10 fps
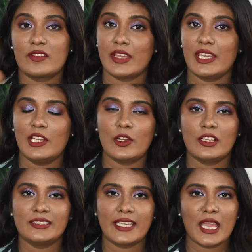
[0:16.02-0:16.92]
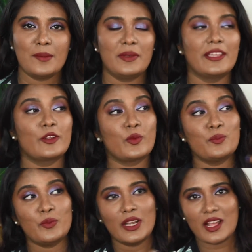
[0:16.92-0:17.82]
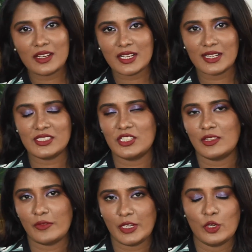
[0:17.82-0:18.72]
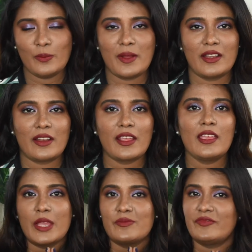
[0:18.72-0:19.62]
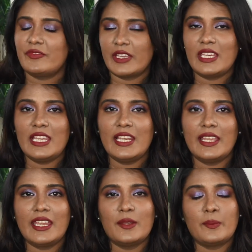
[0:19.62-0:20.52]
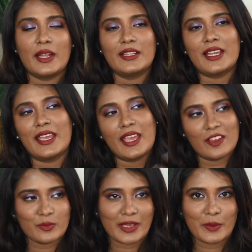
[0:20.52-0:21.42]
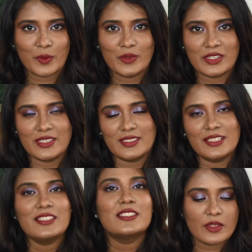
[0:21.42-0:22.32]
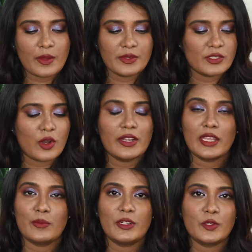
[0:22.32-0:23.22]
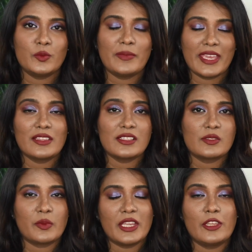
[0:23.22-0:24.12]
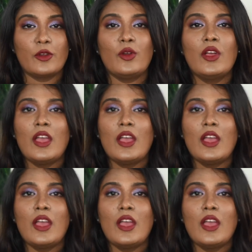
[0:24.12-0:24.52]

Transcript: very long gap, like romba naal kalichu indha video pandren. I'm very late but I have my own reasons, so I was not able to make this video,